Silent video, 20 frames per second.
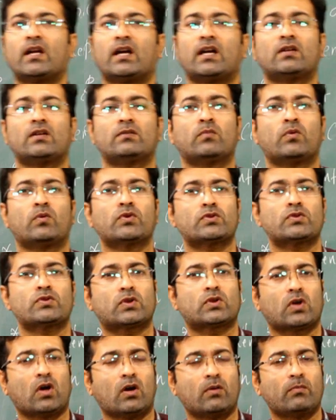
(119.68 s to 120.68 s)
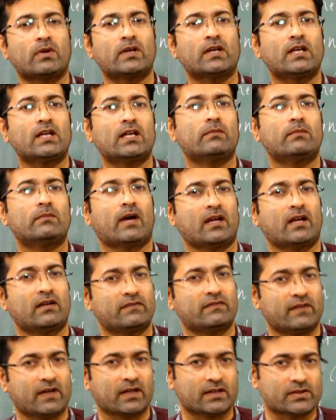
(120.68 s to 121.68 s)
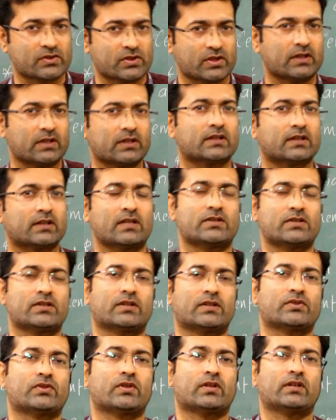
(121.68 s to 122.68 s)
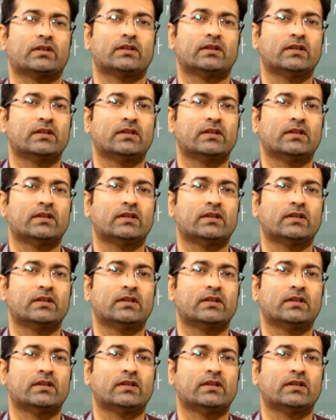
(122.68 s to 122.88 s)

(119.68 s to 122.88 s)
and most commonly manufactured construction